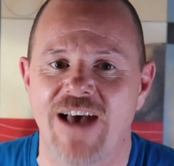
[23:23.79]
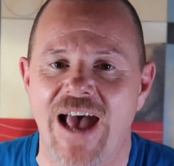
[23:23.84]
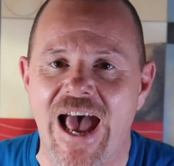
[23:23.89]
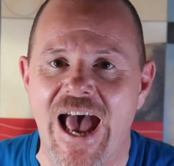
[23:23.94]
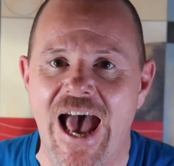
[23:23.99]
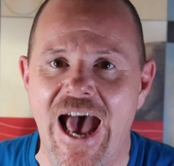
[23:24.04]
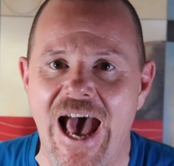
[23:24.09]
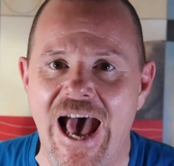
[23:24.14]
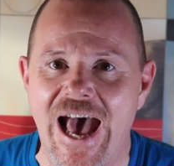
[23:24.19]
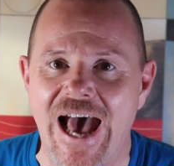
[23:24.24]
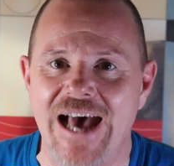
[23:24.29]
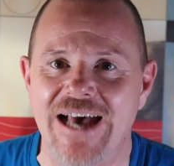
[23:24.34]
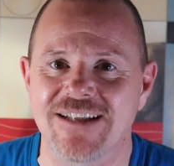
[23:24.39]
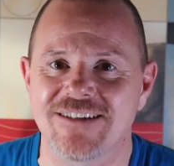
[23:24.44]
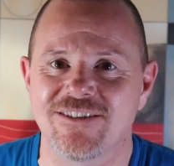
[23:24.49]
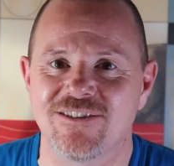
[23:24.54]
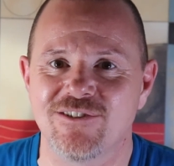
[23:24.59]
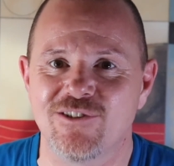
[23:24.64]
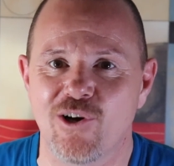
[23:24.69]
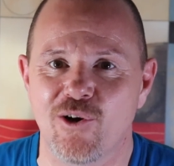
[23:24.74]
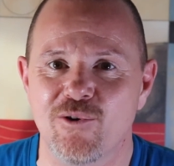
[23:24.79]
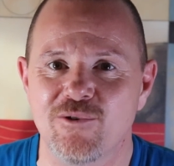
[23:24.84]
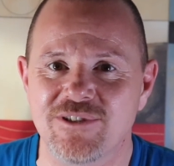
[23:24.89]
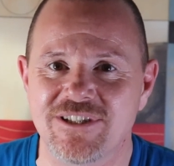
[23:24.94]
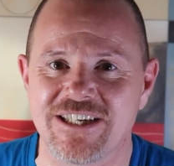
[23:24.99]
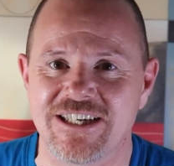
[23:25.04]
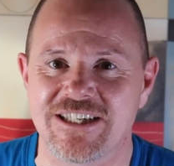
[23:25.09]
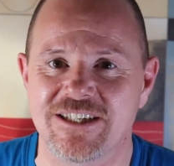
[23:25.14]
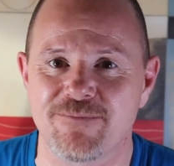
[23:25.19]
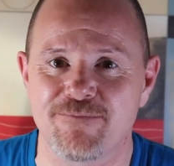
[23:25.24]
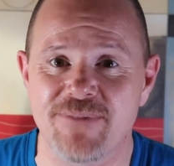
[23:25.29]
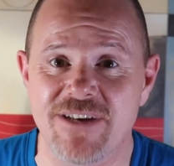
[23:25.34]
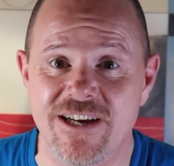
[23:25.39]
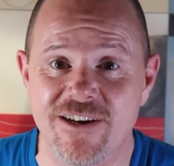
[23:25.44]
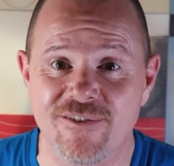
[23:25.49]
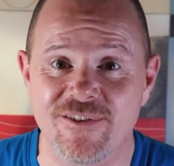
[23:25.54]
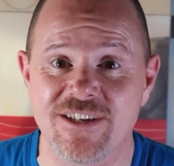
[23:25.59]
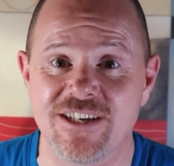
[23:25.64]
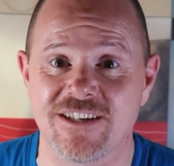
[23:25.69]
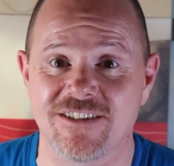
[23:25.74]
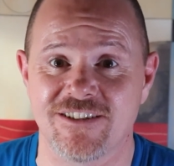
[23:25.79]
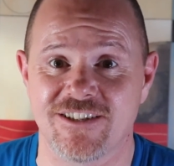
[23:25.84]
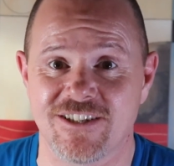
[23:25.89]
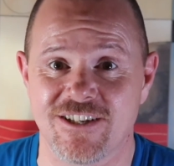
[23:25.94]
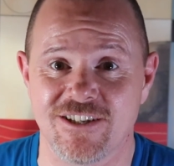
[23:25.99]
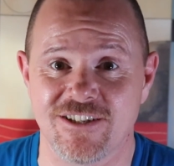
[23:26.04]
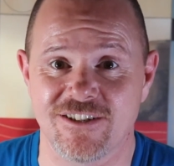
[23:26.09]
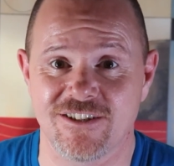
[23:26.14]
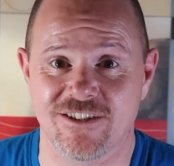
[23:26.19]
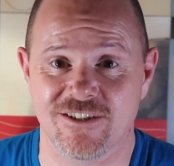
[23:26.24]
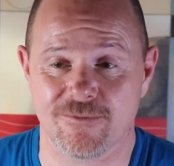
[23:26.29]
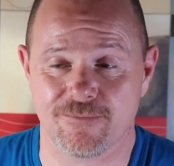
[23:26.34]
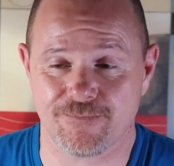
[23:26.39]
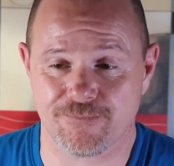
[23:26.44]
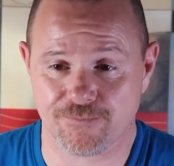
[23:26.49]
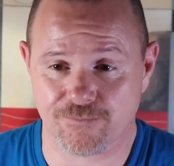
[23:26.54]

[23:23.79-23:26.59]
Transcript: had those experiences,